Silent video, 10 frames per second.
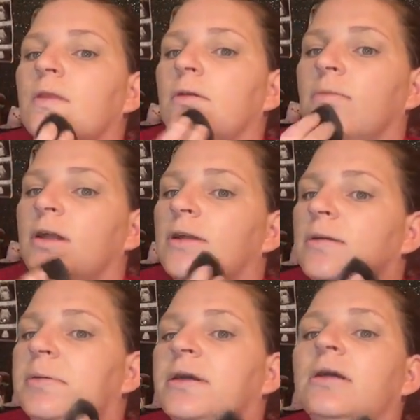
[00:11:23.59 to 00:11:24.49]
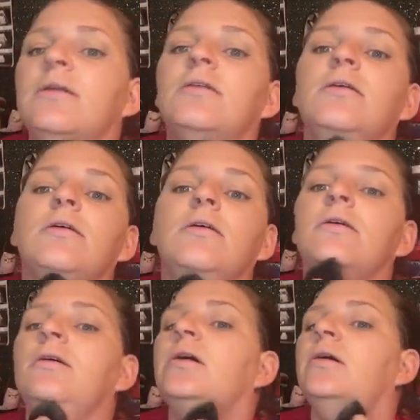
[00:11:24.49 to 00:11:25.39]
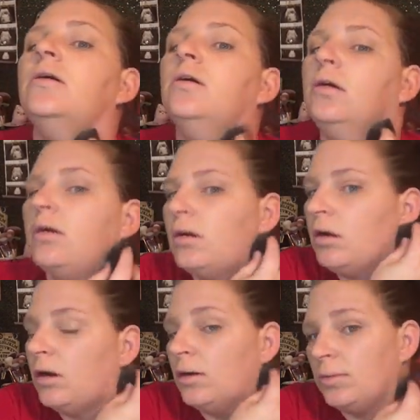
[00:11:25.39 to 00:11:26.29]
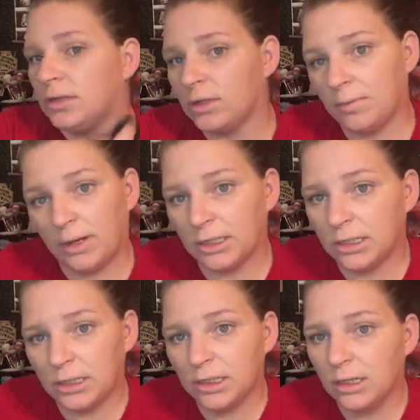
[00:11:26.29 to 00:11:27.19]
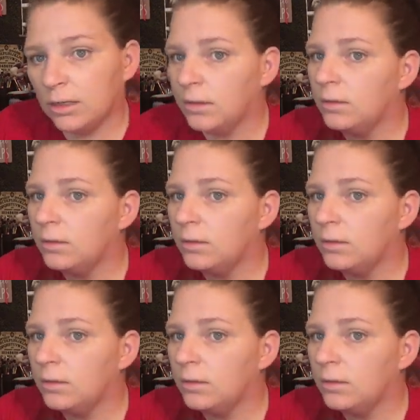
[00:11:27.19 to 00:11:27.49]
It really depends on what's on my agenda.